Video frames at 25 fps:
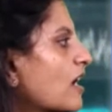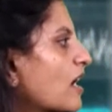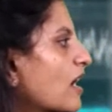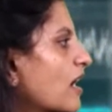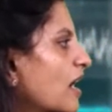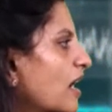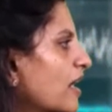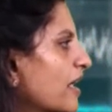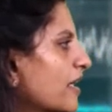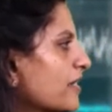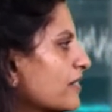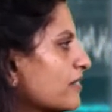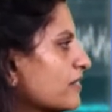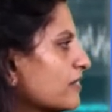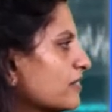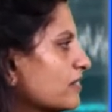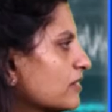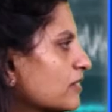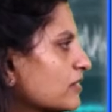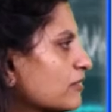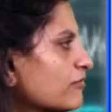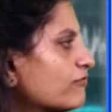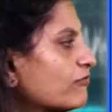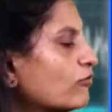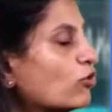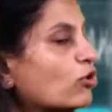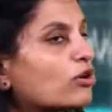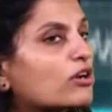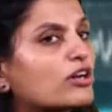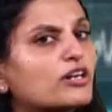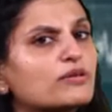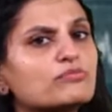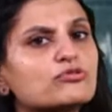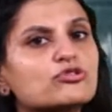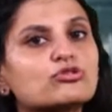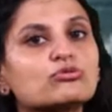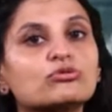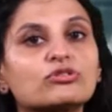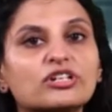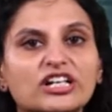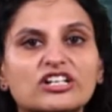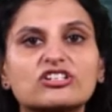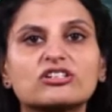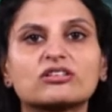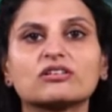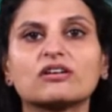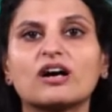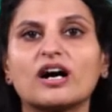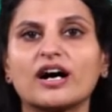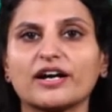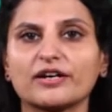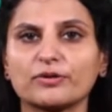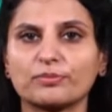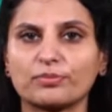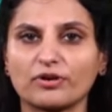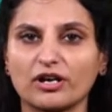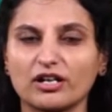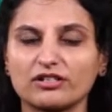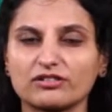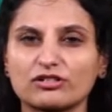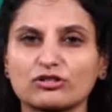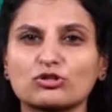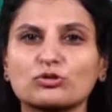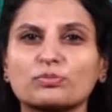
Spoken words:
and the forelimbs to reach the higher branches.